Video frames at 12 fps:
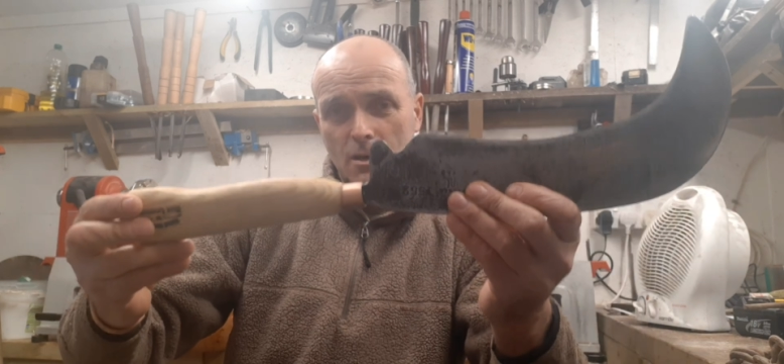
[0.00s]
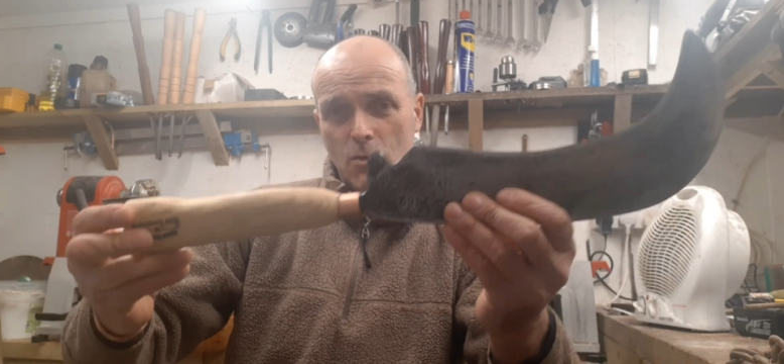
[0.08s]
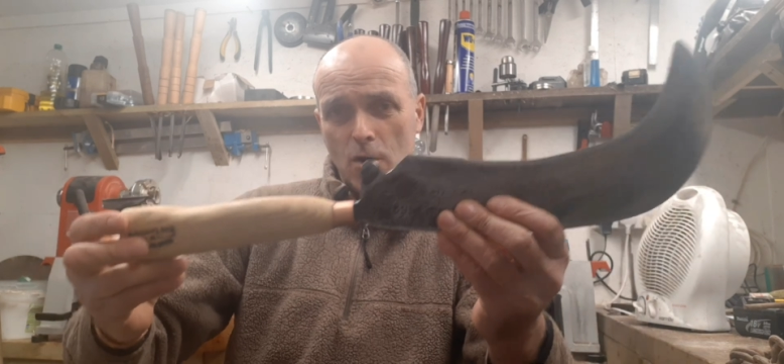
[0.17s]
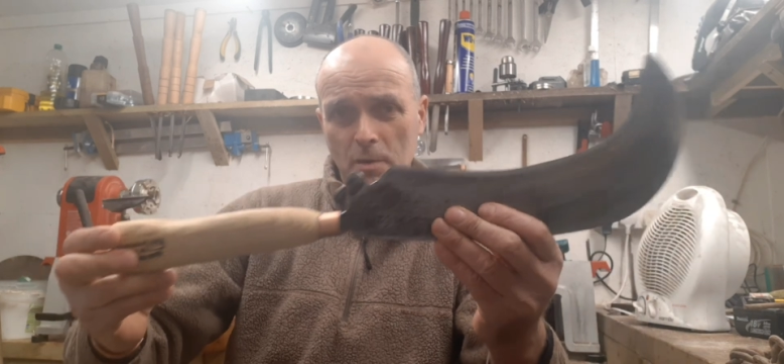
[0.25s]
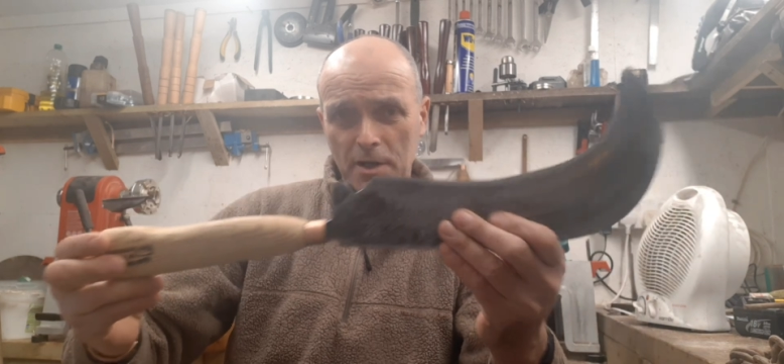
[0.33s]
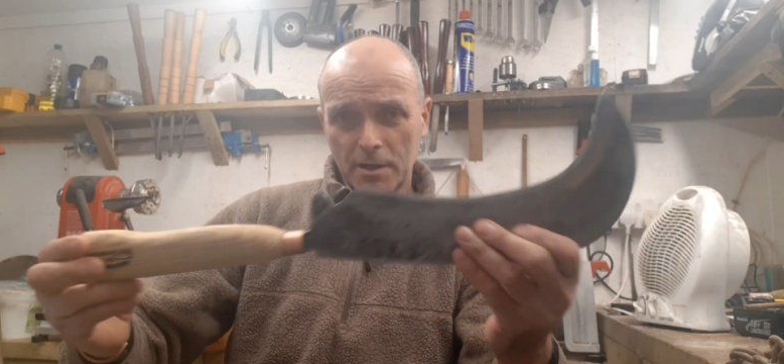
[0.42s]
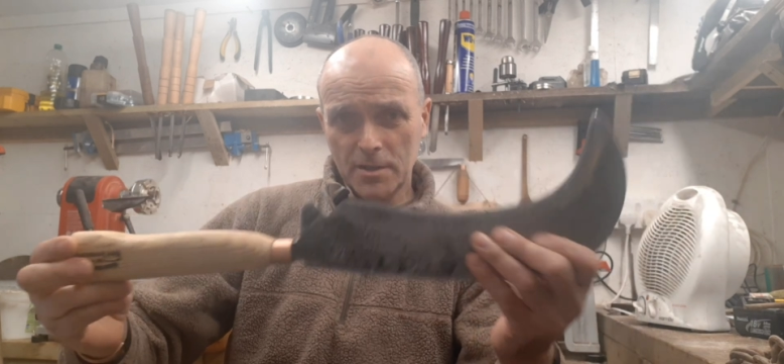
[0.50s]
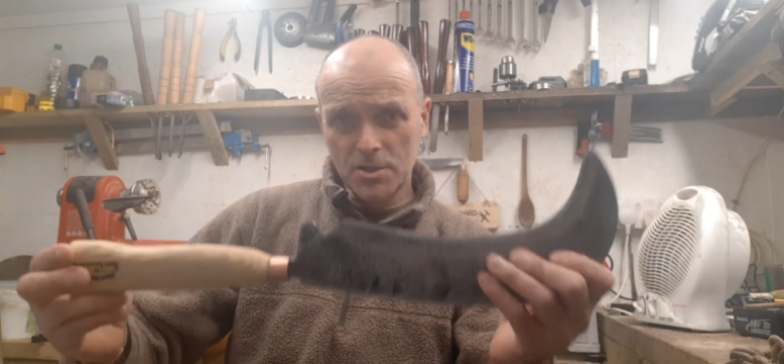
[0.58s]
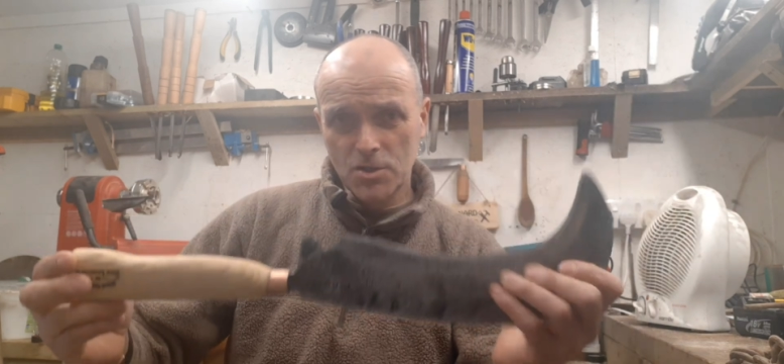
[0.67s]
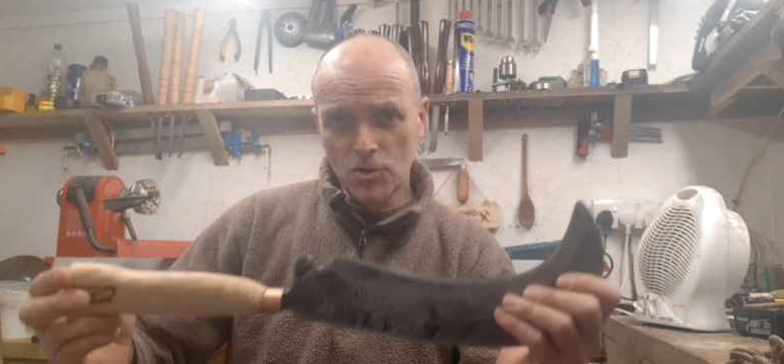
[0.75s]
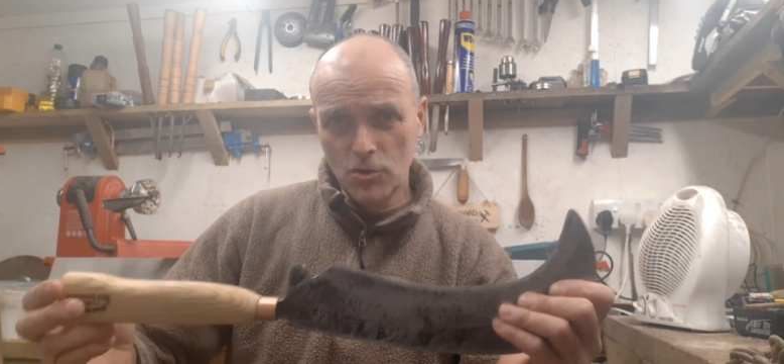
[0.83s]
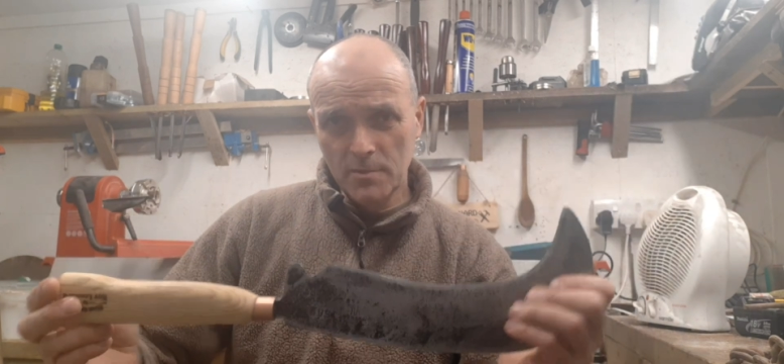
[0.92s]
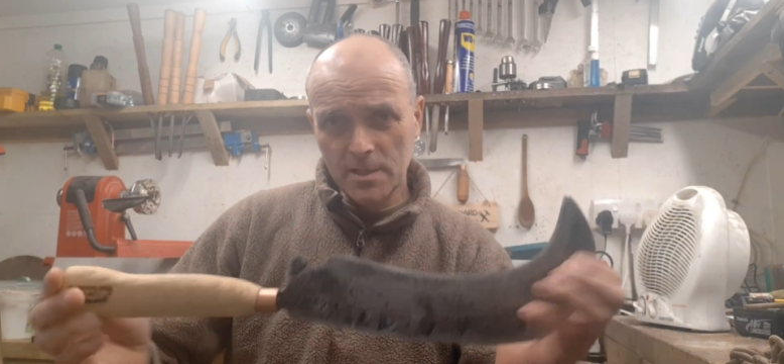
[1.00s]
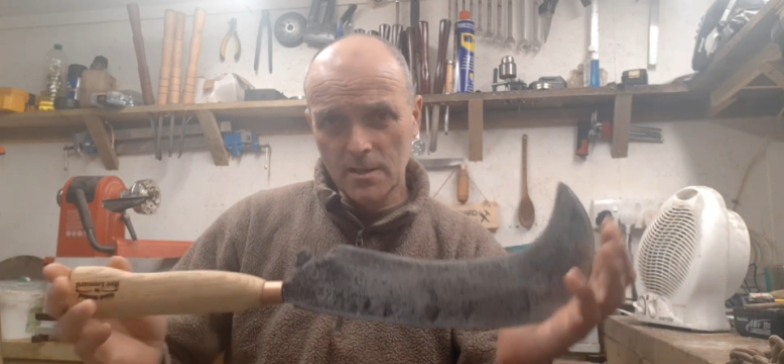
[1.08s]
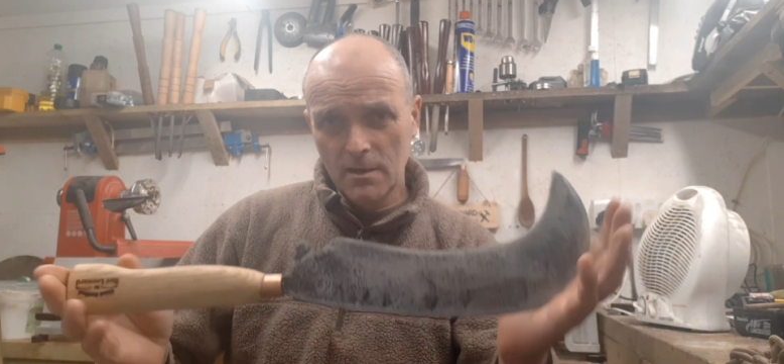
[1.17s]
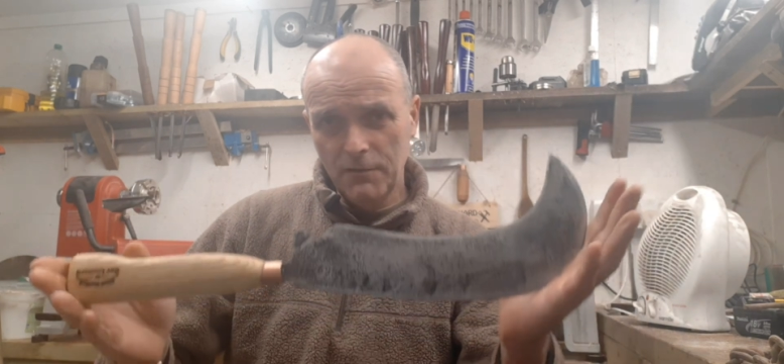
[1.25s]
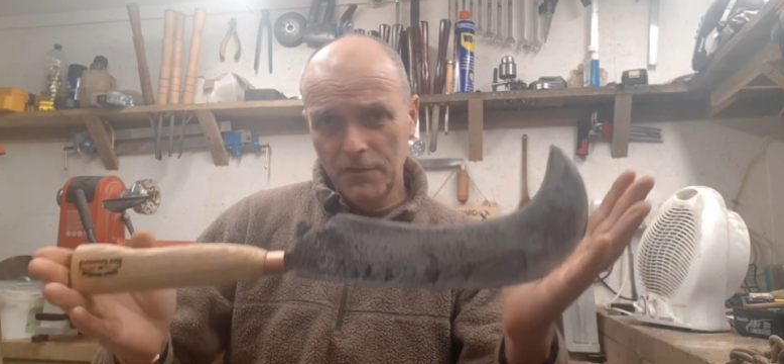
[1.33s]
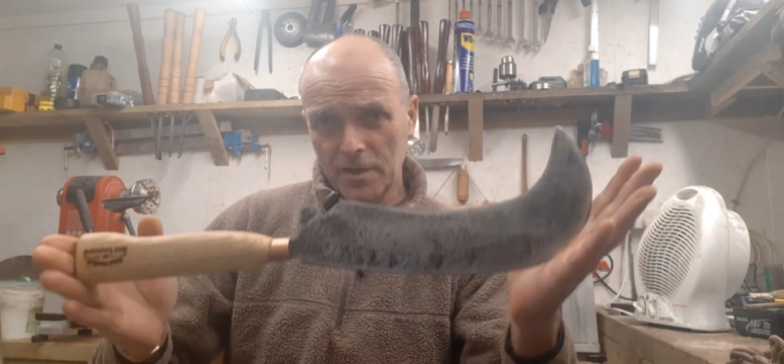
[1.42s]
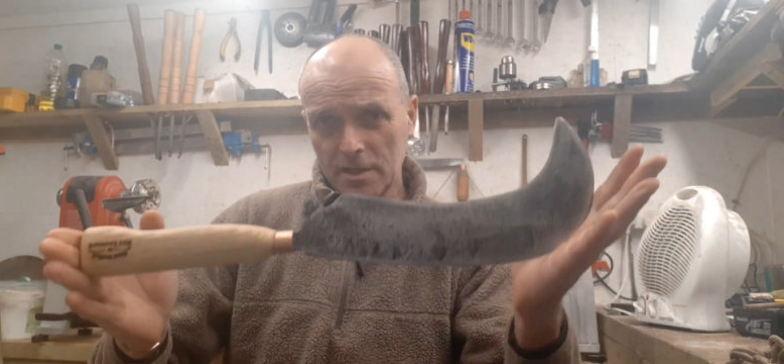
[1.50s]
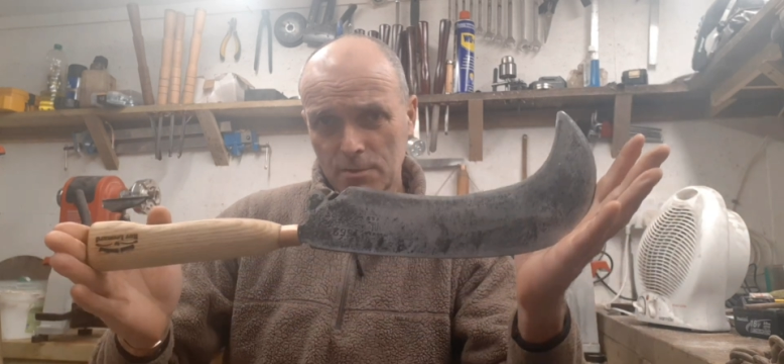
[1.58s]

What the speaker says: what am I going to score myself for this